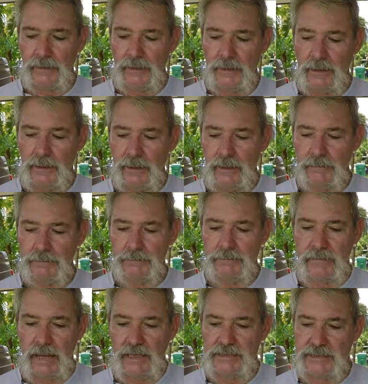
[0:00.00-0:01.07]

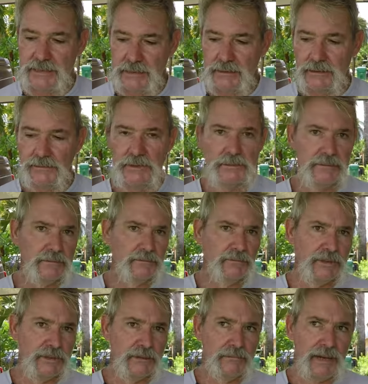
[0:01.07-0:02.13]
I seal it
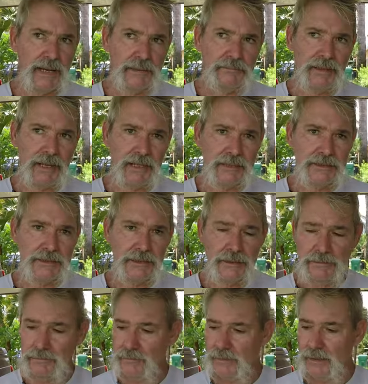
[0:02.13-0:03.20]
with the Mod Podge,
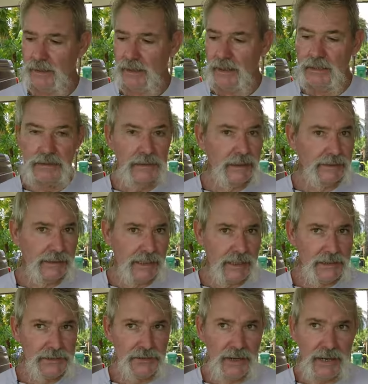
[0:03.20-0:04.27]
let
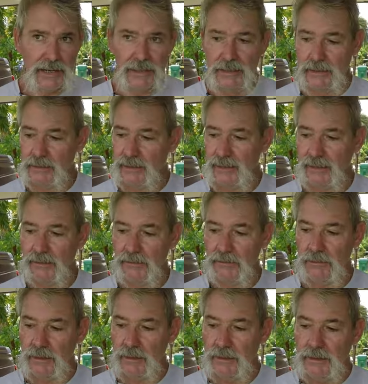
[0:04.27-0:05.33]
that dry.
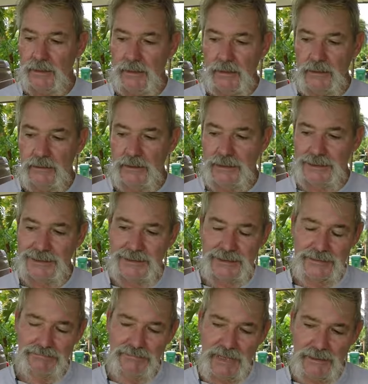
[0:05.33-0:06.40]
Now
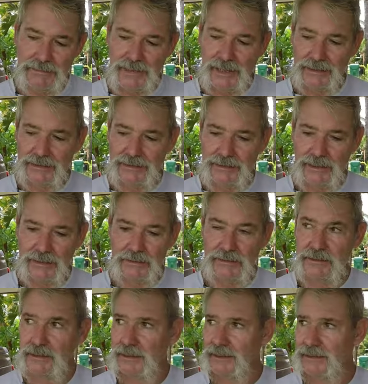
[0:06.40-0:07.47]
this, maybe later
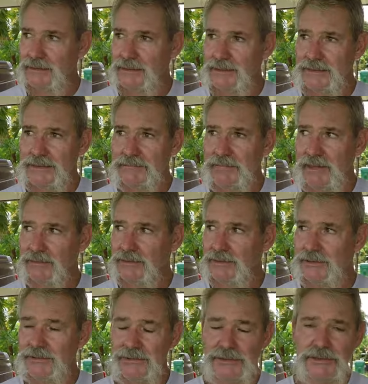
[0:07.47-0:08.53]
today, it's about
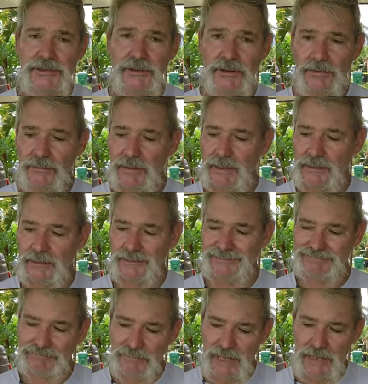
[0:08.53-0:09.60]
noon or so, but
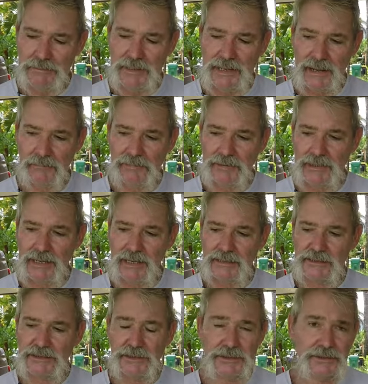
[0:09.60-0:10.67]
maybe I'll put it
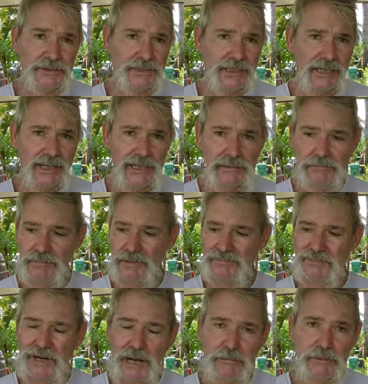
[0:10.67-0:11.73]
on a turner tonight,
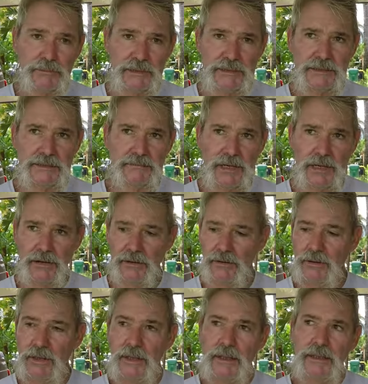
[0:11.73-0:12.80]
but probably tomorrow.
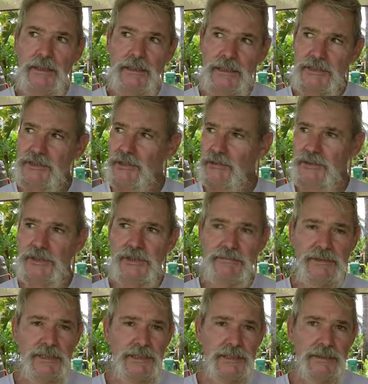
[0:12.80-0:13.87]
It's so
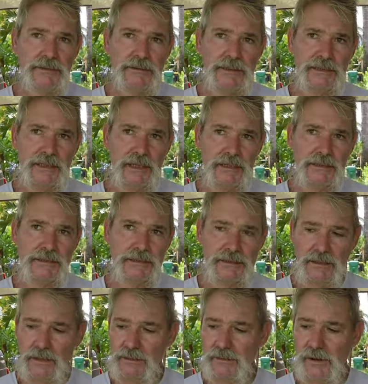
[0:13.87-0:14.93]
humid here, it takes
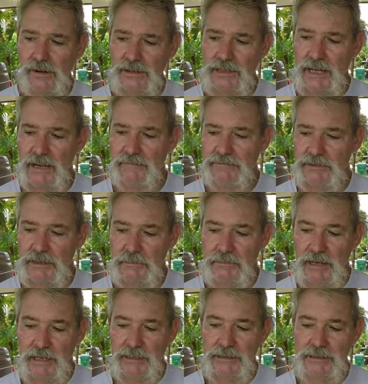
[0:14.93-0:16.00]
a long time for the
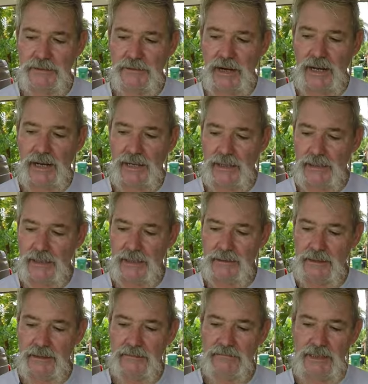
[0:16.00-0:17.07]
paint to dry,
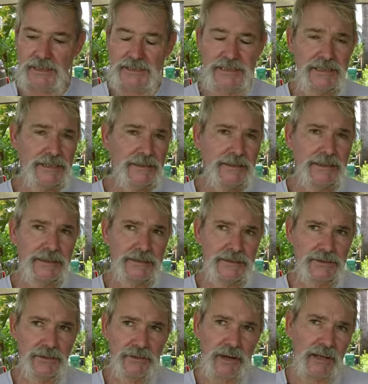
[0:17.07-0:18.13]
and then when I seal it,
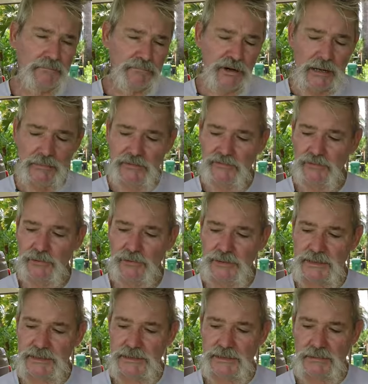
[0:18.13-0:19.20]
so I'll probably fool with
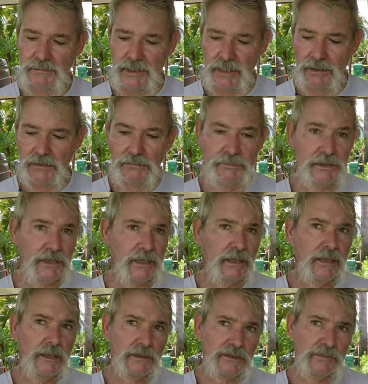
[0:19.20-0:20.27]
this tomorrow.
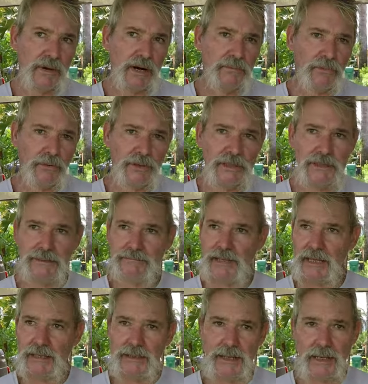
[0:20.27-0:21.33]
Tomorrow morning,
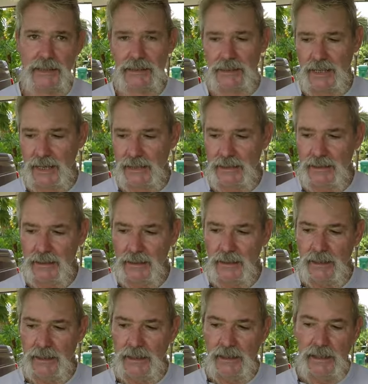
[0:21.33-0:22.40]
8-9 o'clock.
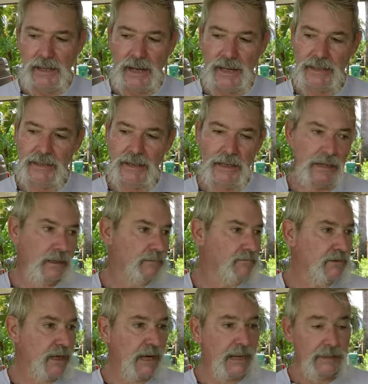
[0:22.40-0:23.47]

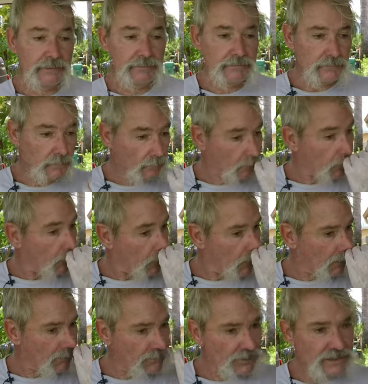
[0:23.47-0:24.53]
I've got,
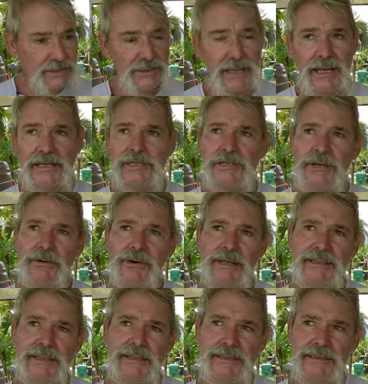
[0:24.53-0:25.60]
after this last show I
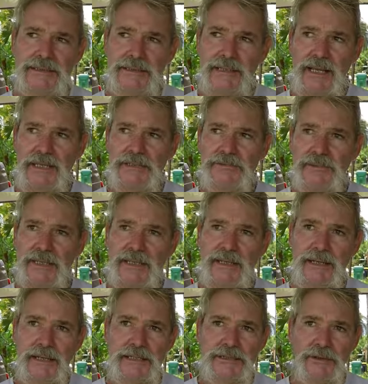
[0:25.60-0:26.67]
did this last
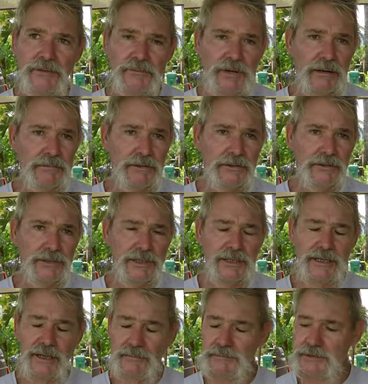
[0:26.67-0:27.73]
weekend, I sold probably 30
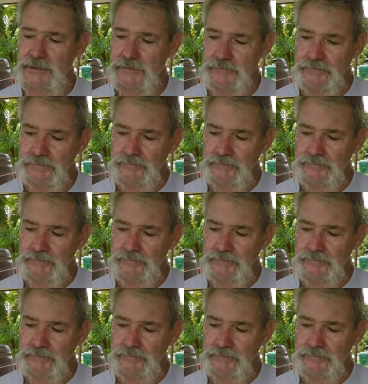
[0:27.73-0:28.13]
cups.